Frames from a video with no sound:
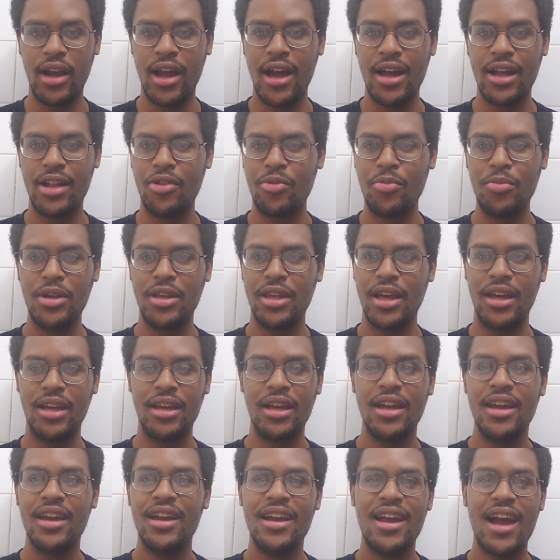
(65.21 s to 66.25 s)
I
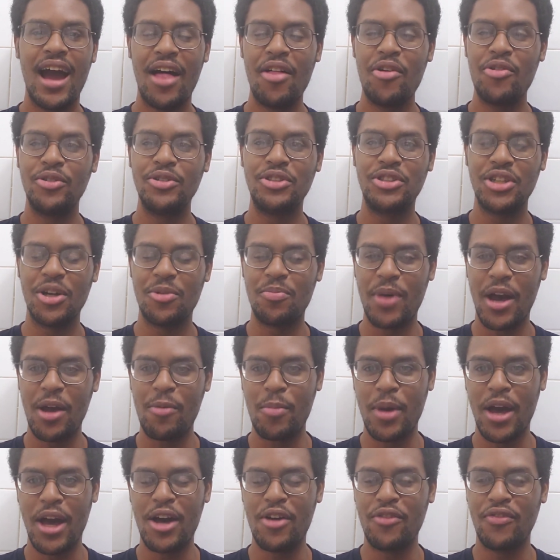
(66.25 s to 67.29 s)
don't shut my
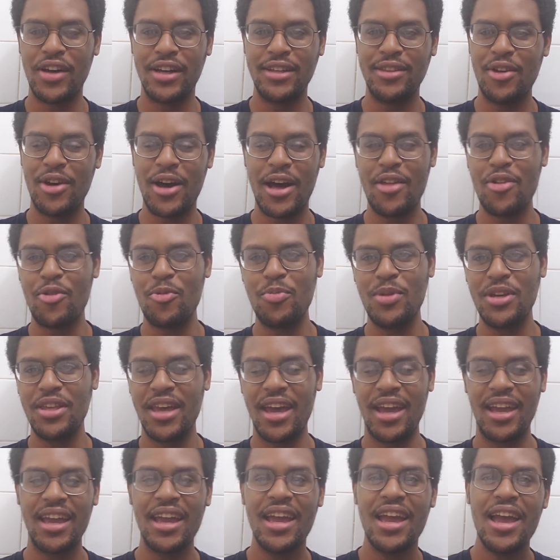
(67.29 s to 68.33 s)
mouth. I don't be
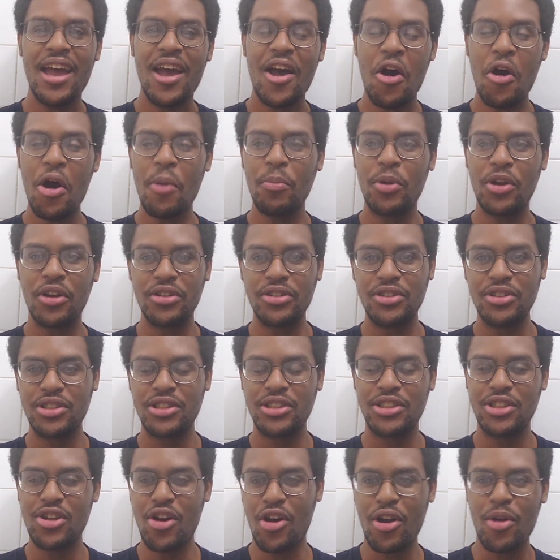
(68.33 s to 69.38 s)
like, oh, I'm going to
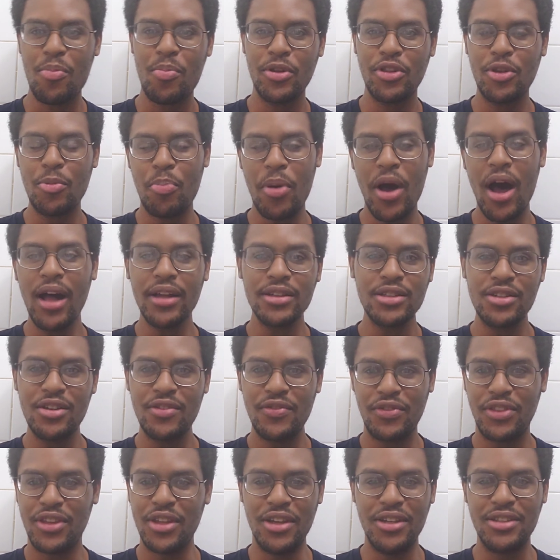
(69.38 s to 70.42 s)
just talk about the
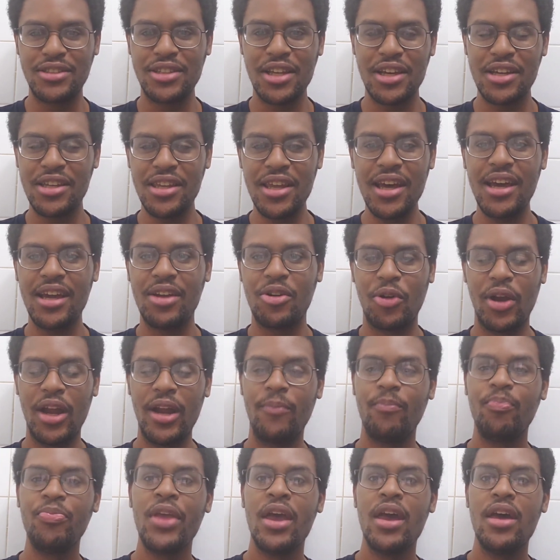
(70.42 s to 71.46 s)
positive things I like,
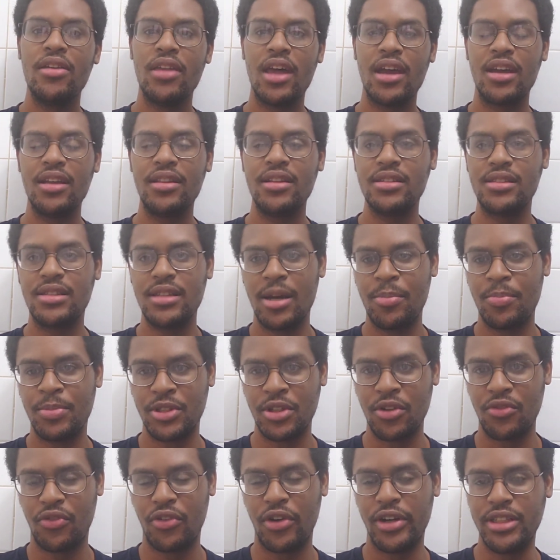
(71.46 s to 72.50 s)
right? Like in this
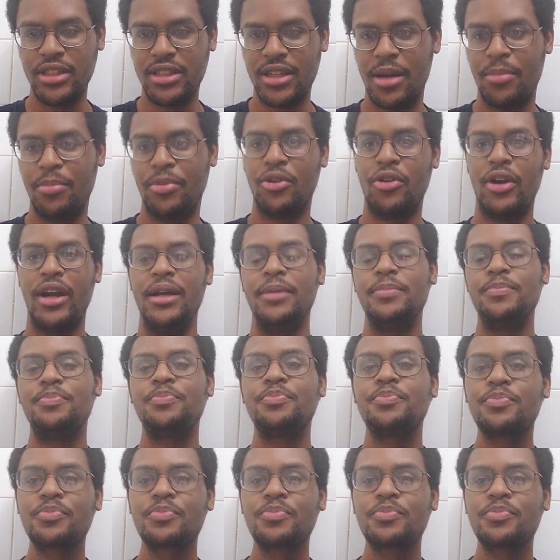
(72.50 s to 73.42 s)
episode, for example, right?